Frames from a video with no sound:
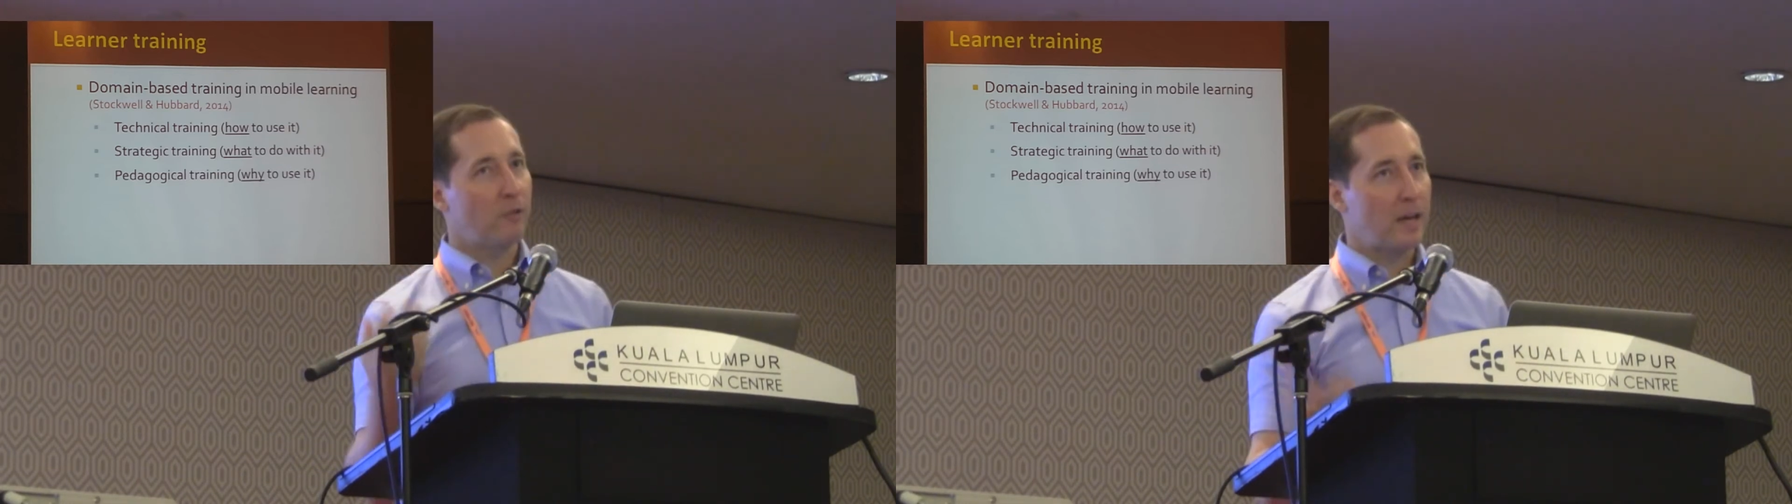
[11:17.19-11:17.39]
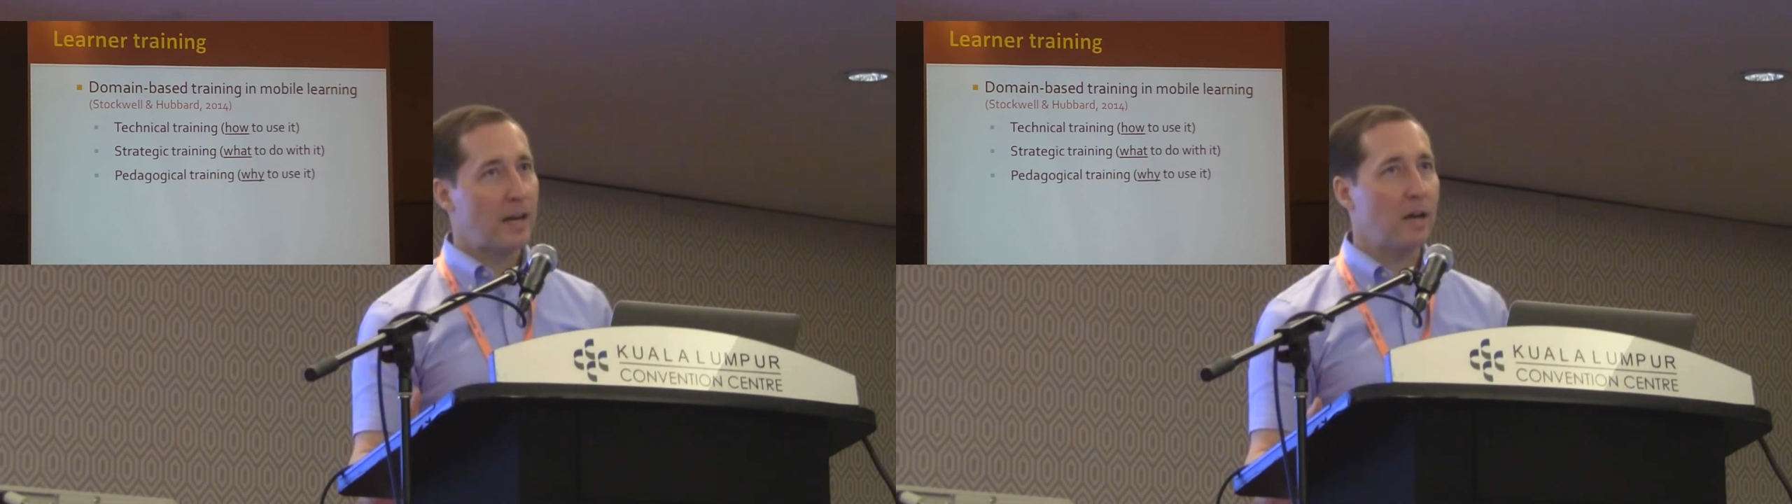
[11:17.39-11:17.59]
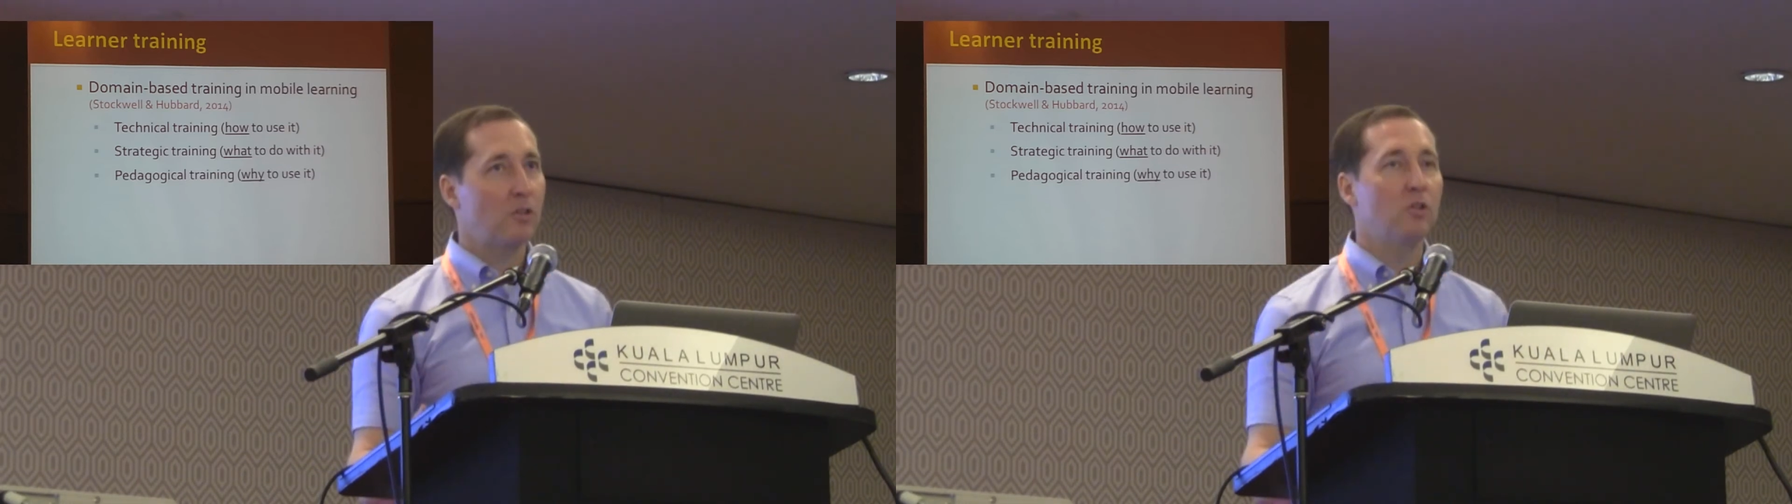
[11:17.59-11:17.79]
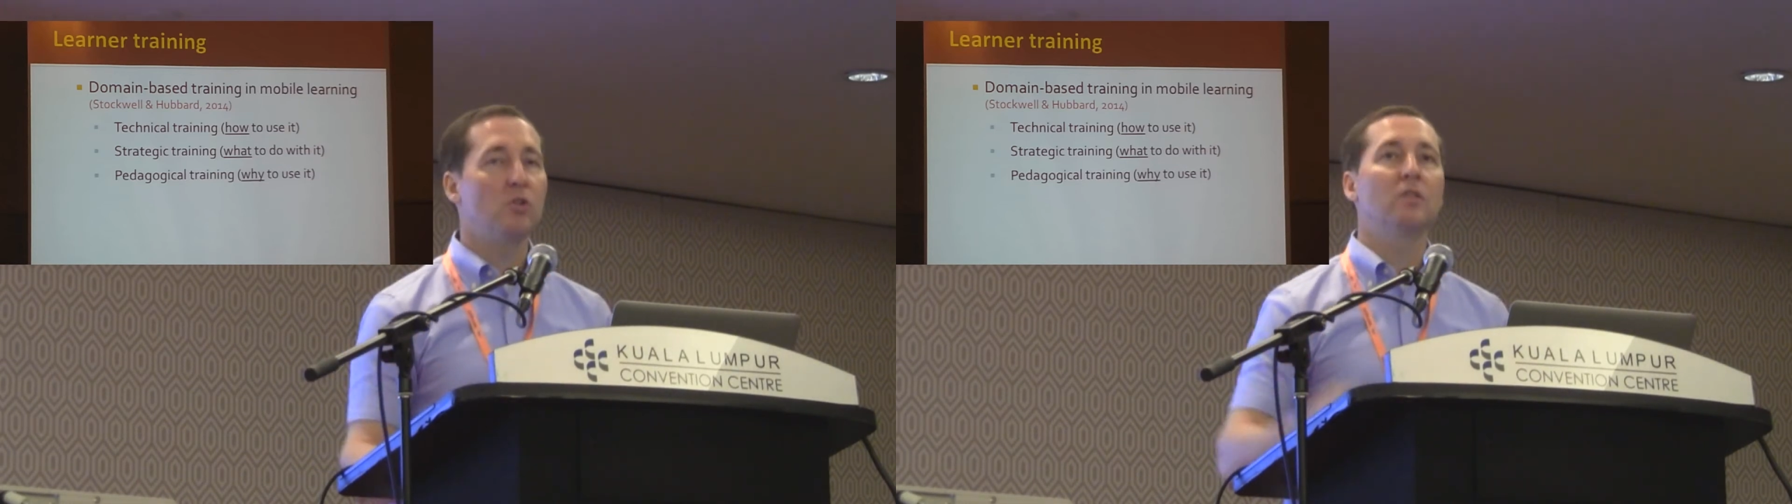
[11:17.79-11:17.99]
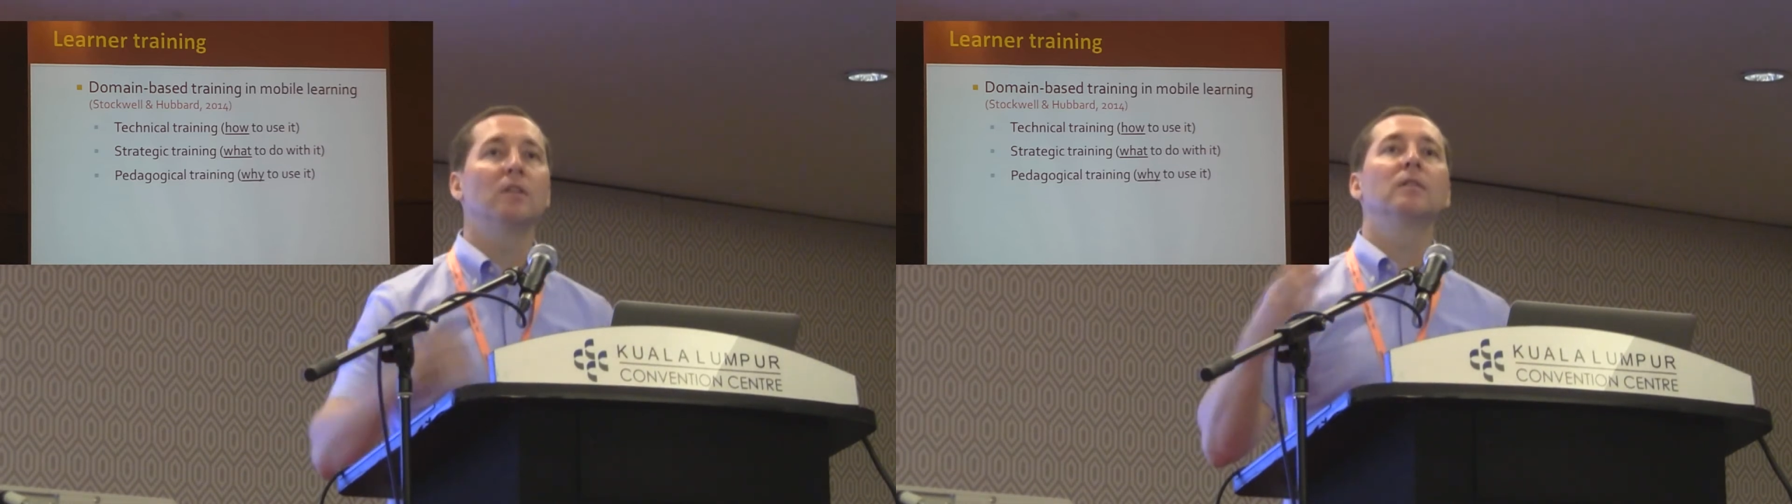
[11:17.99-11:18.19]
forget how to
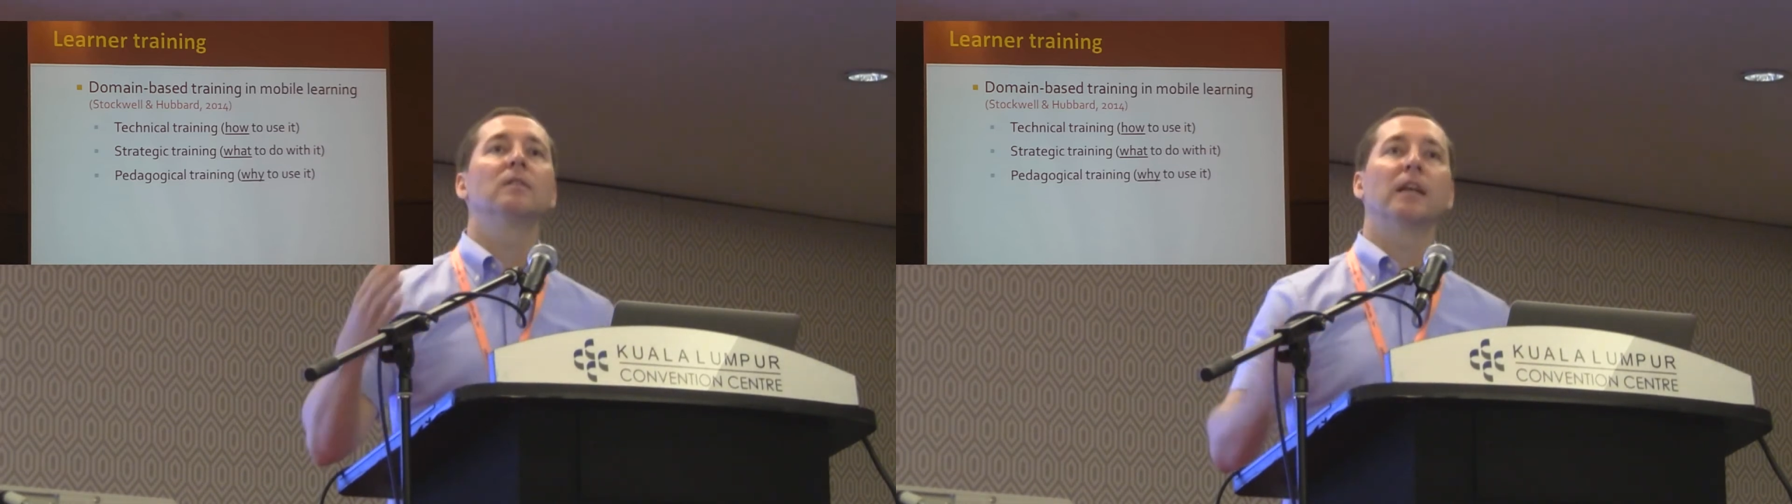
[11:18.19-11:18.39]
use it,